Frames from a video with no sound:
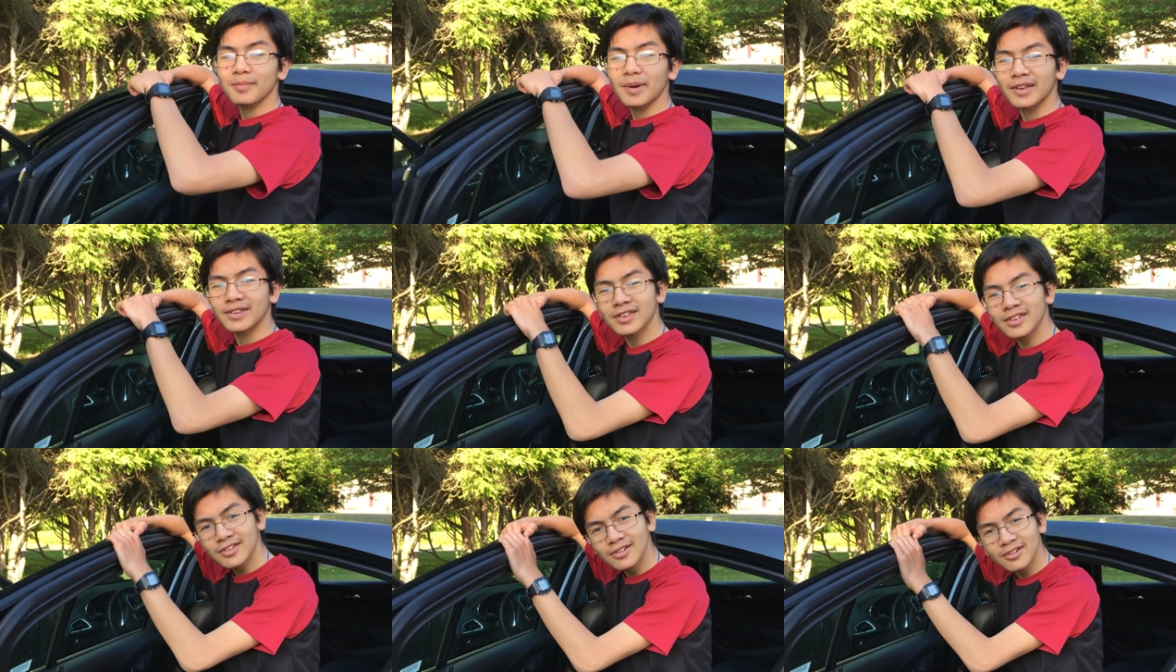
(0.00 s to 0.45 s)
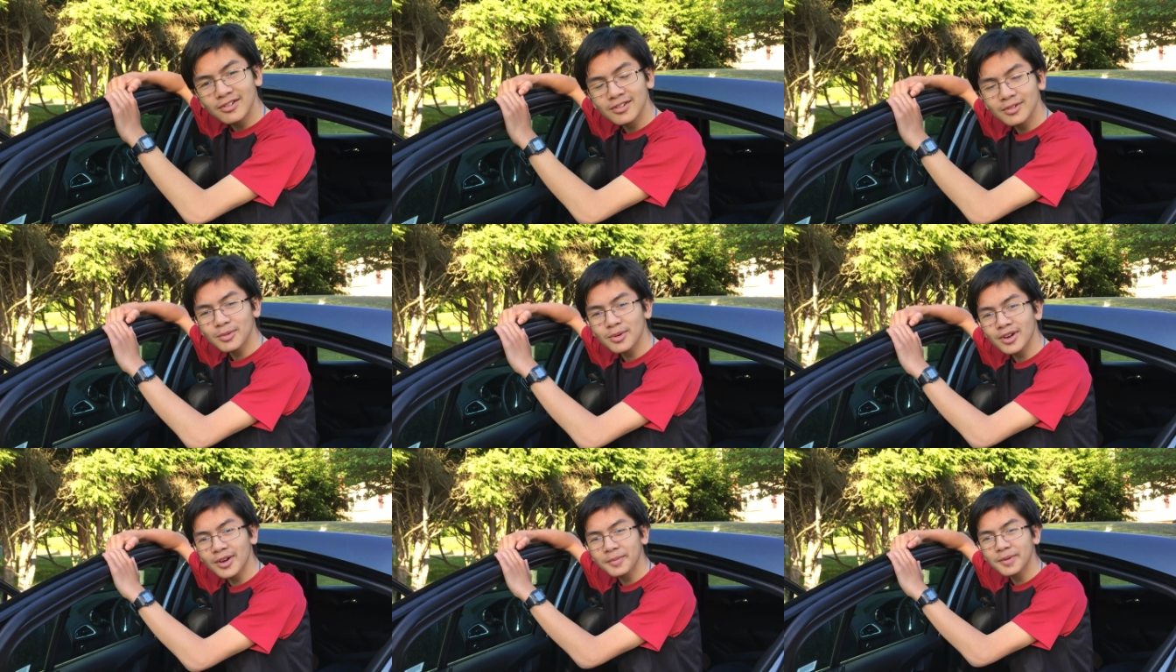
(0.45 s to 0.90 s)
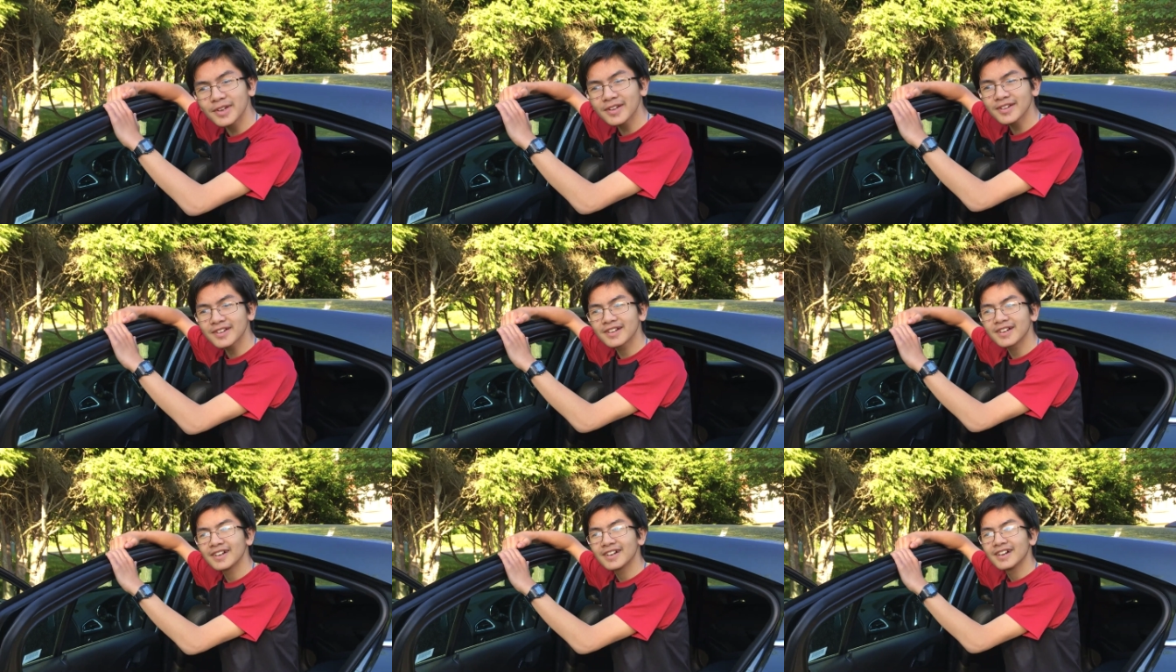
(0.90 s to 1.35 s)
my sisters were coming.
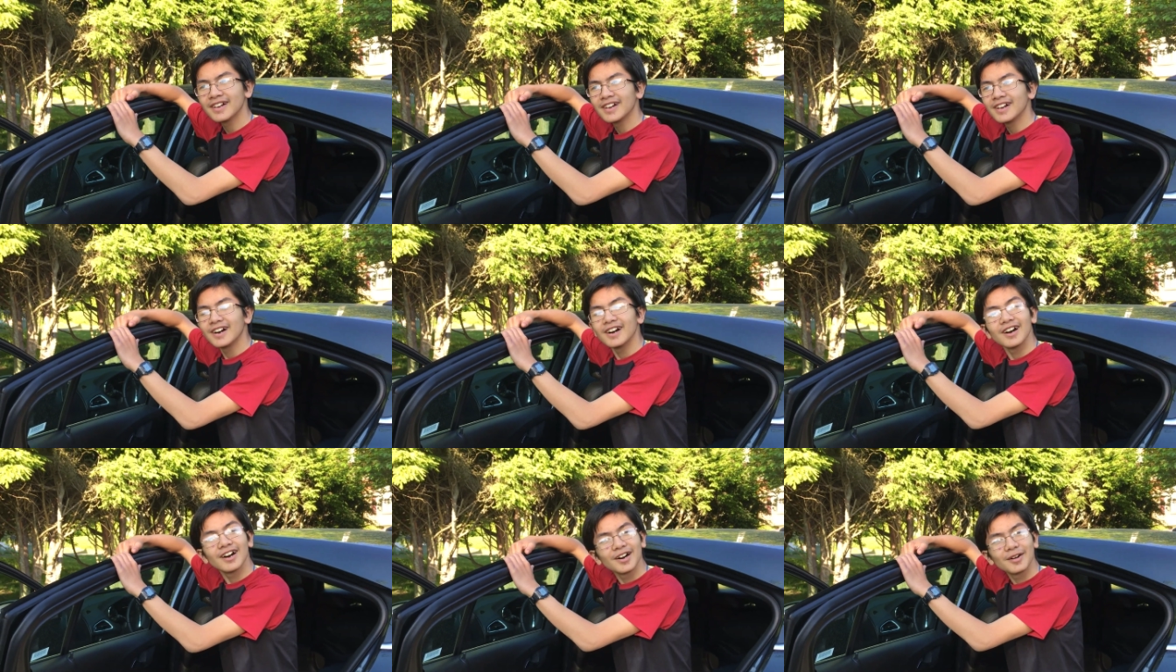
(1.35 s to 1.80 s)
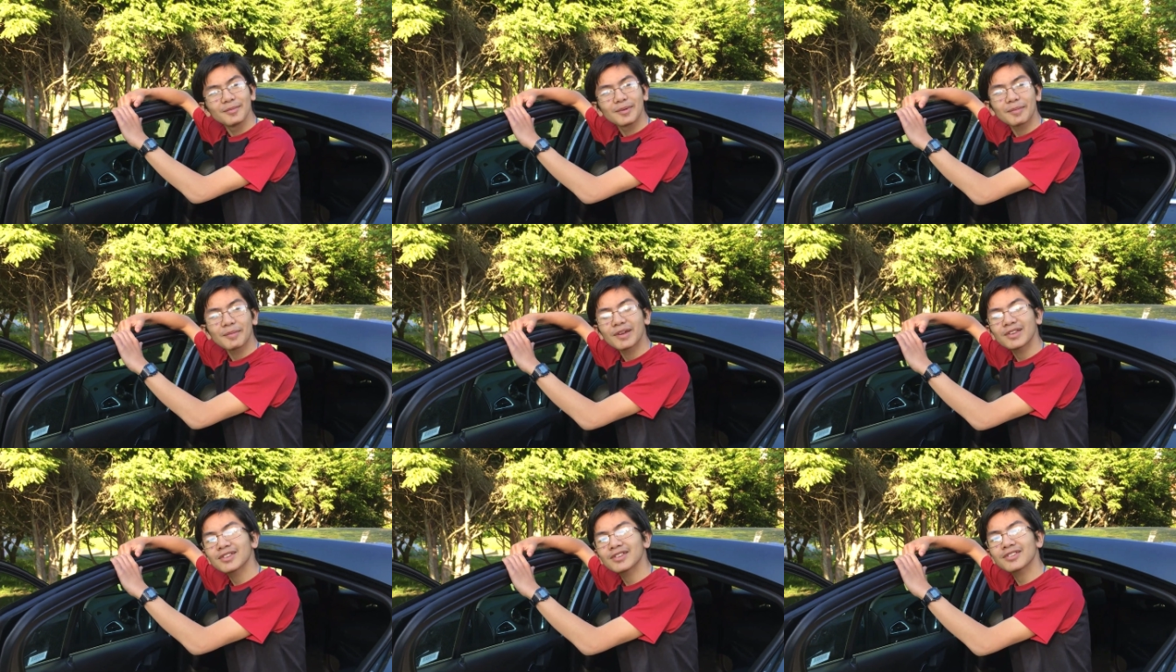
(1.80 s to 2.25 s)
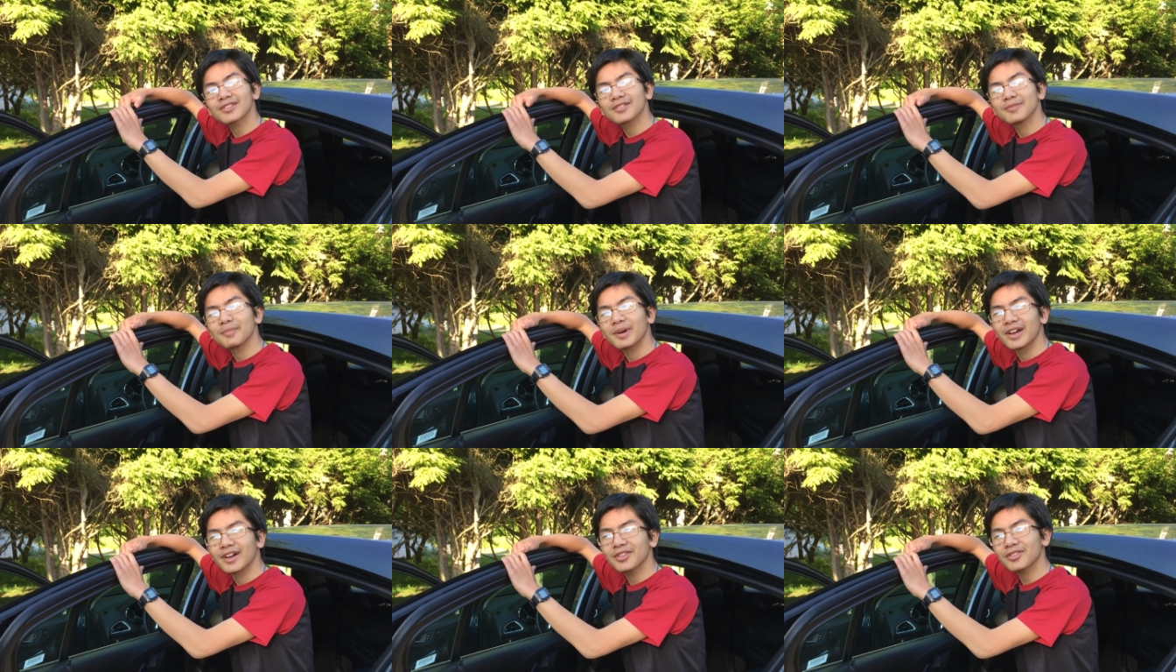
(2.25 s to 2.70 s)
Uh, but my sis
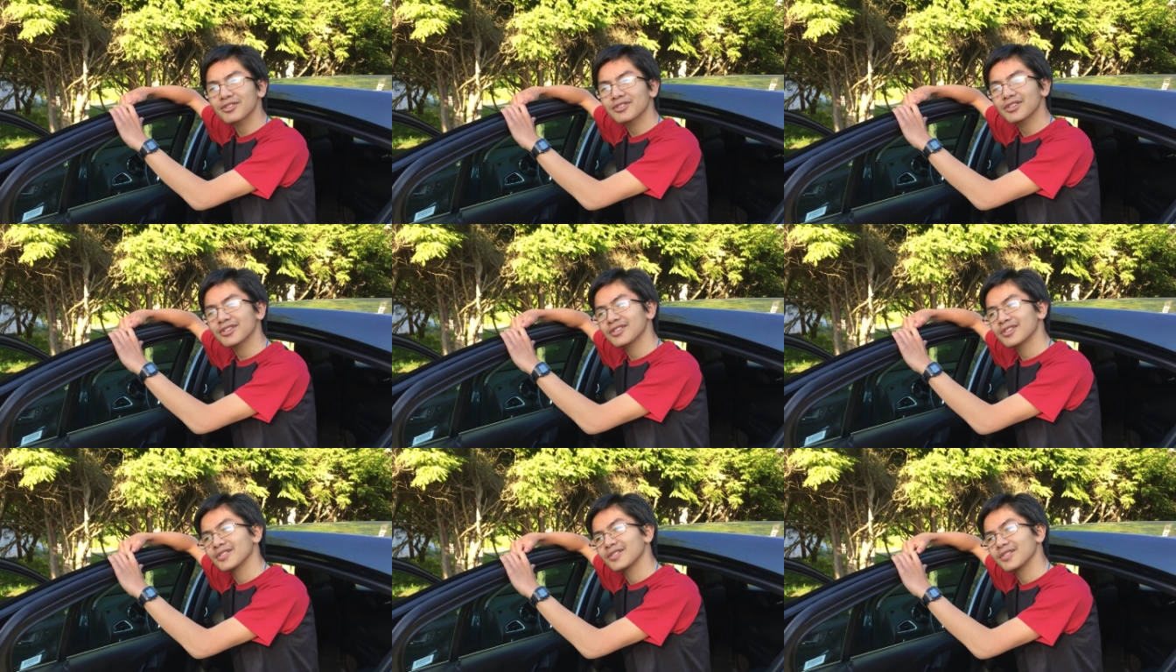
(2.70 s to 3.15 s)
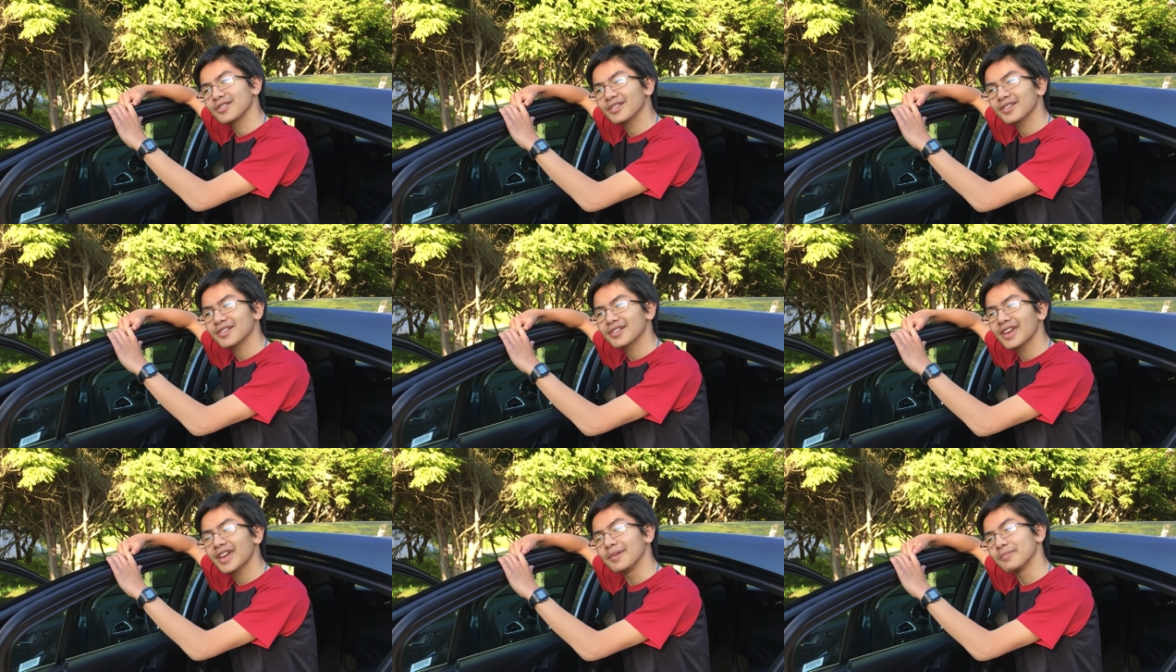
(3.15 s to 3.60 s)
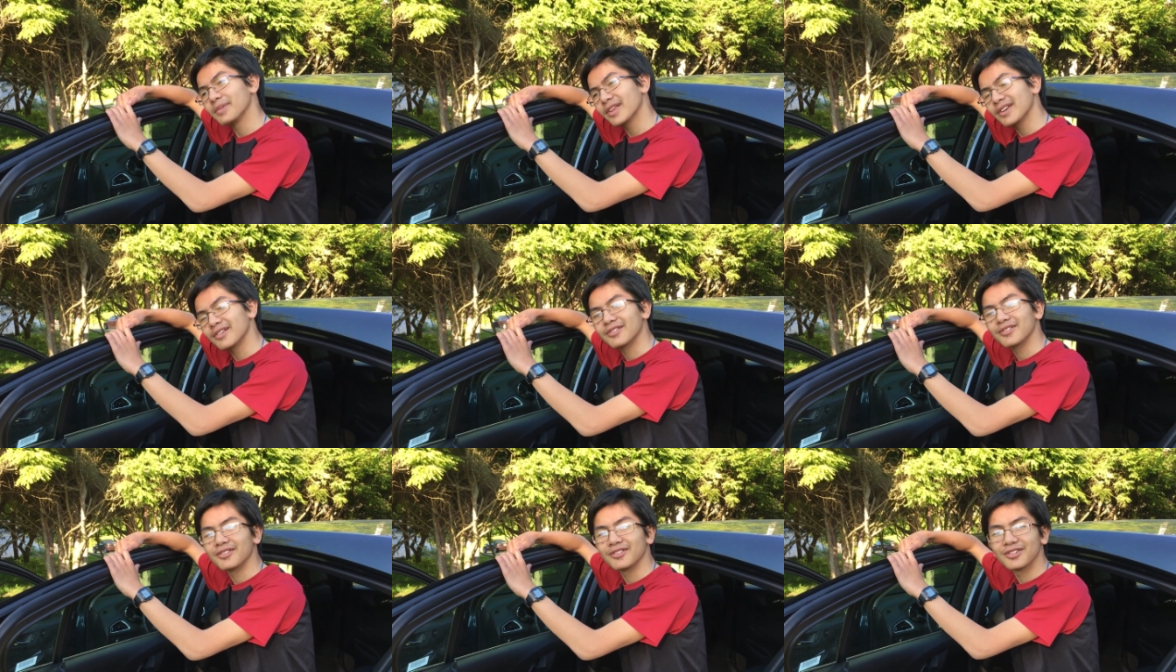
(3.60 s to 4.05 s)
my other sister came
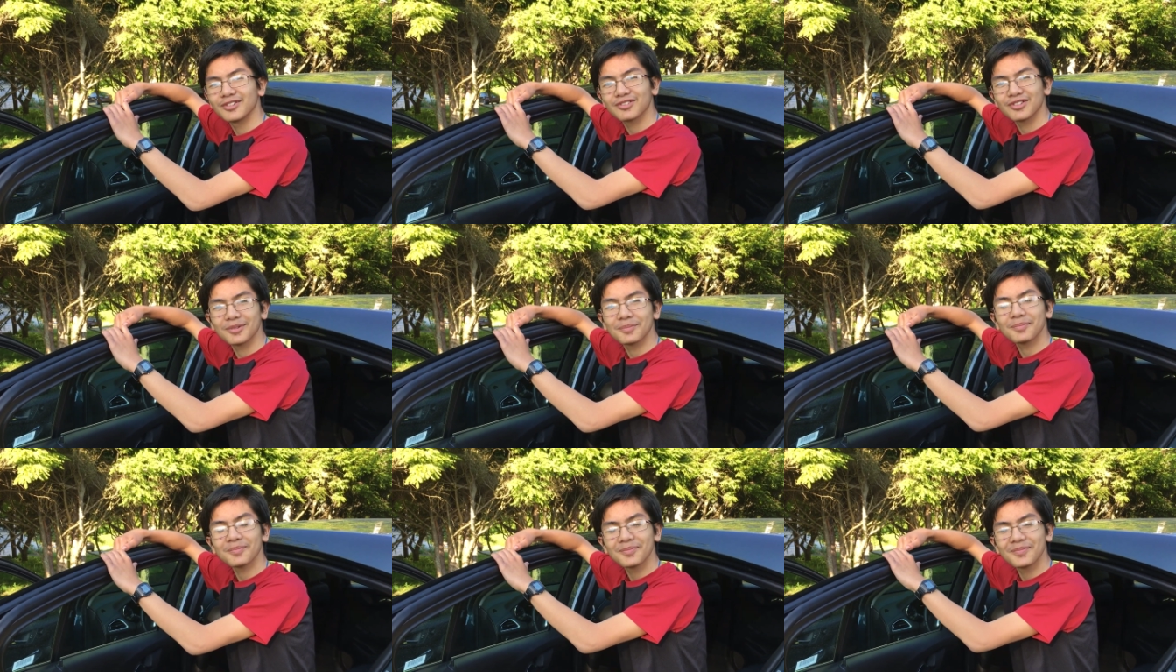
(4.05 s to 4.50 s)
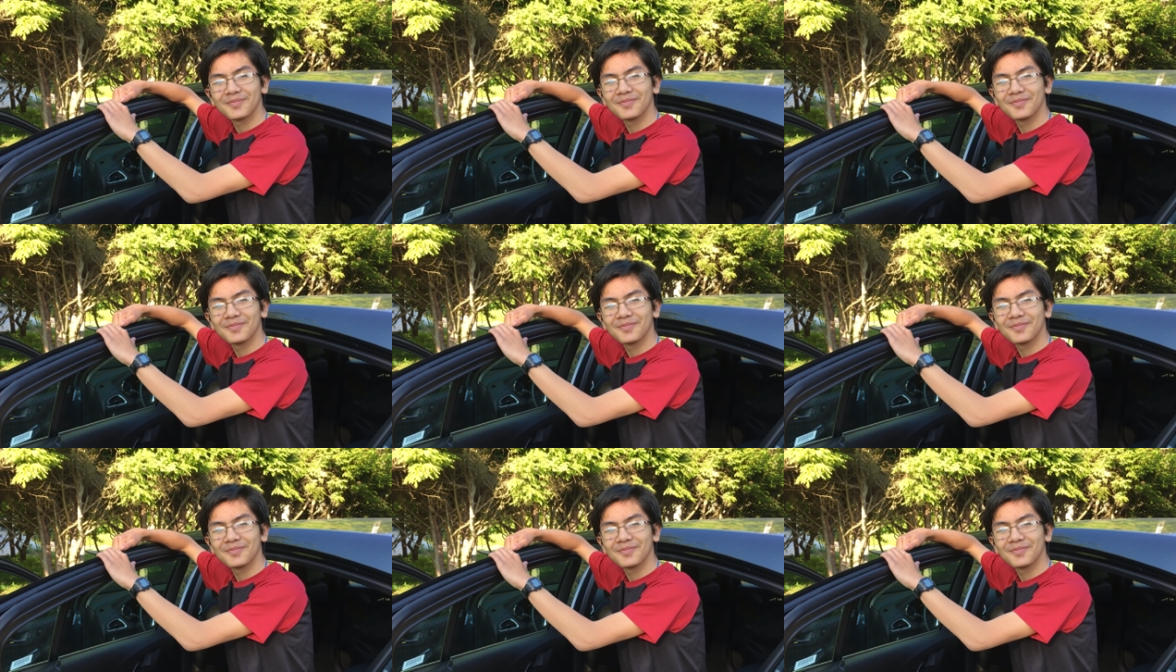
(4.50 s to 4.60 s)
later during the trip.